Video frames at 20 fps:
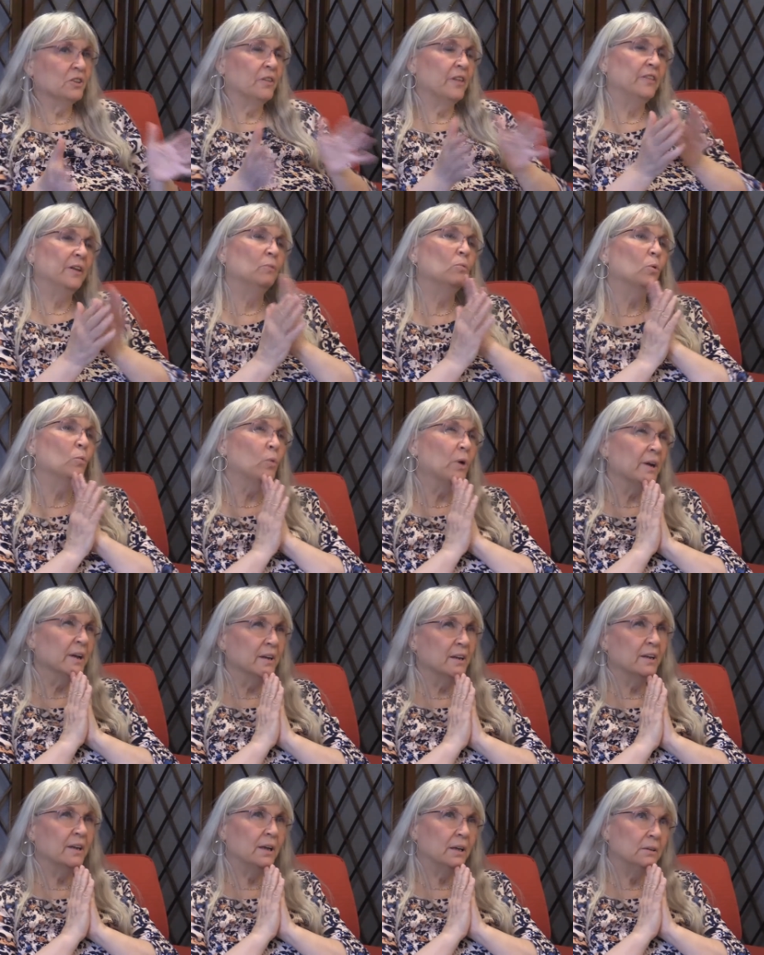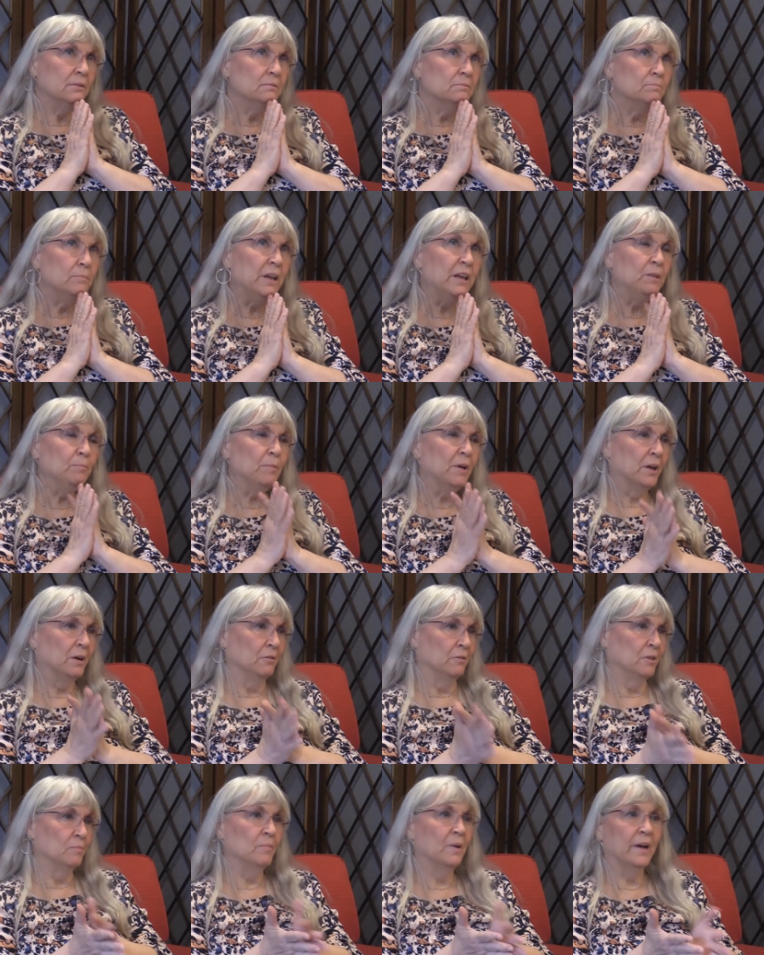they think, well, what can I make
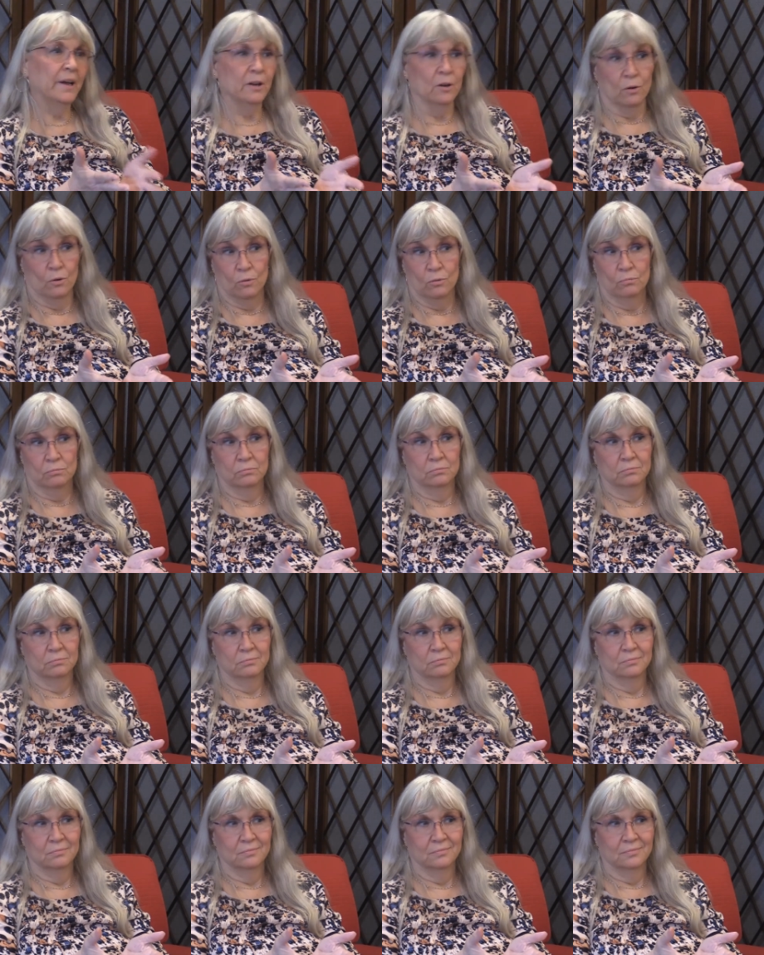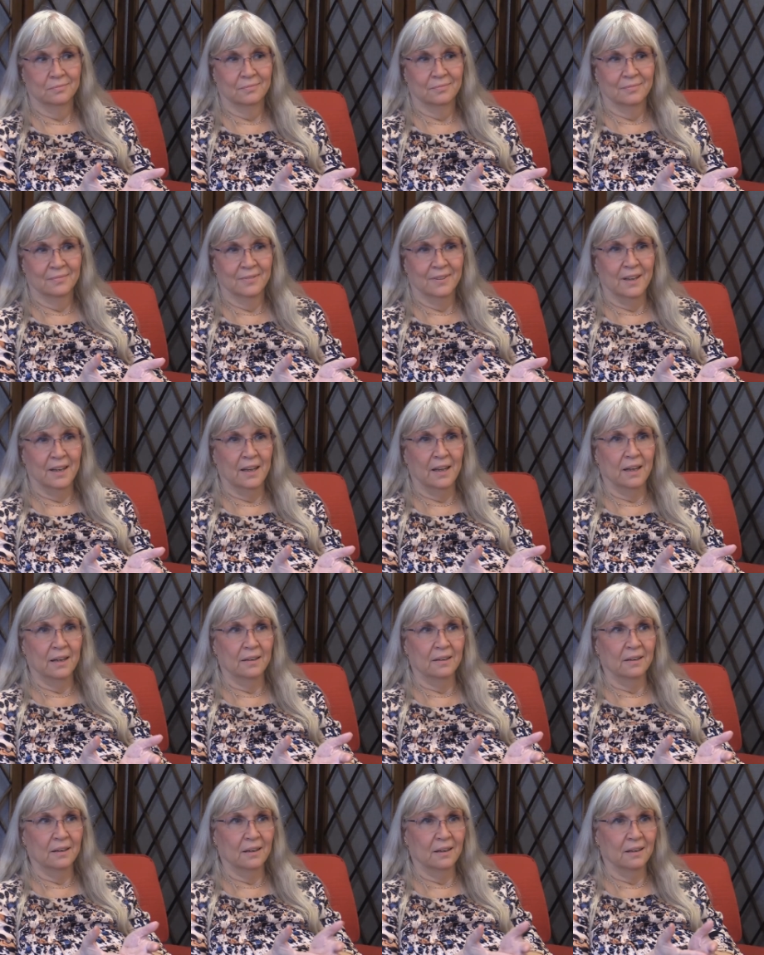better in my home?
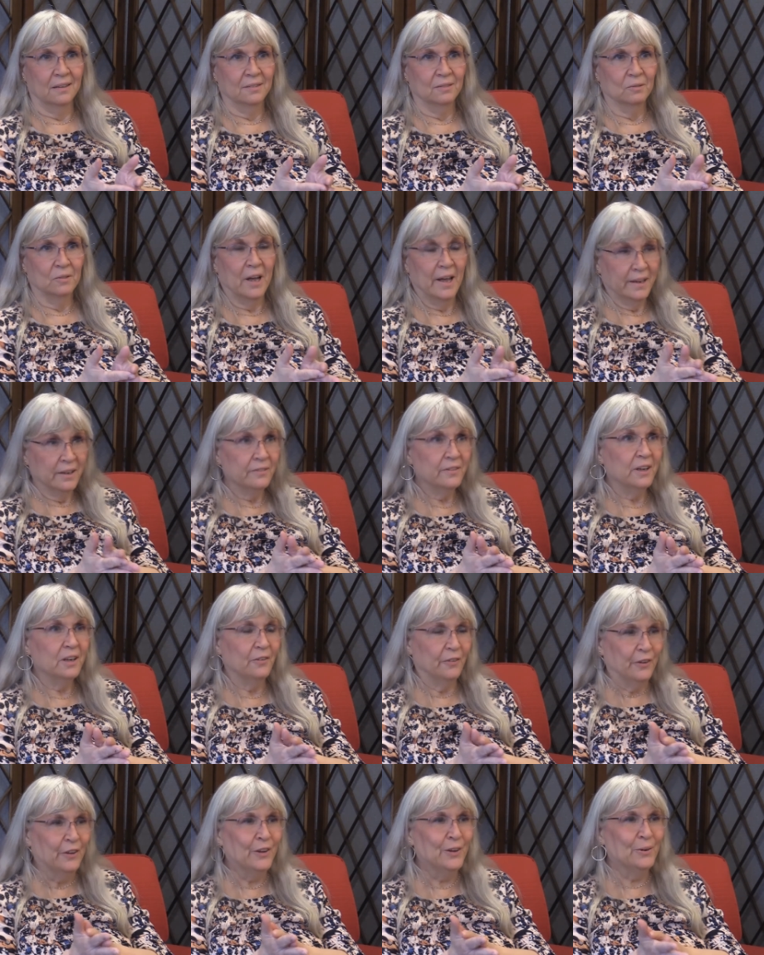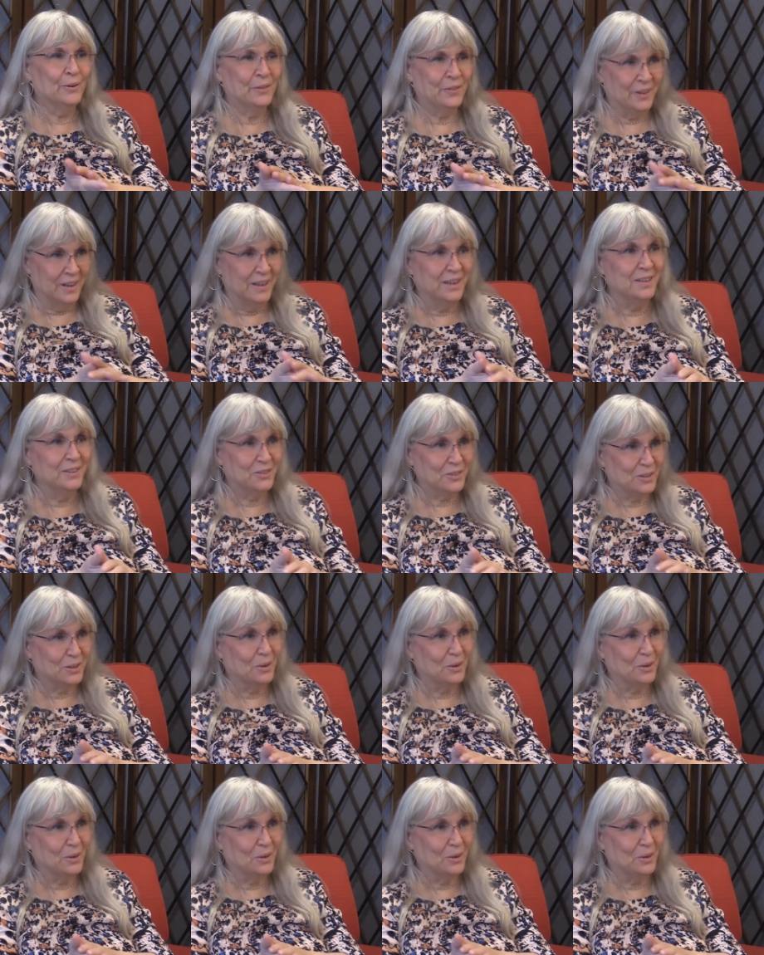And I can think of a few things. So